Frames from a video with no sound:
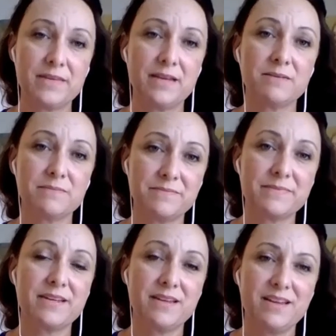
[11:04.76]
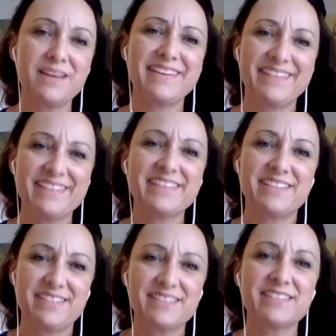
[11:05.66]
That must have been such
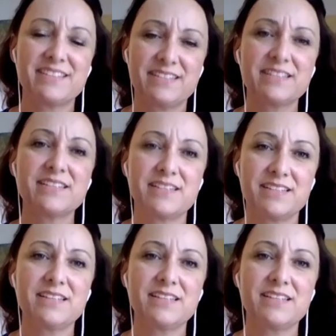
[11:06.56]
a hard place to be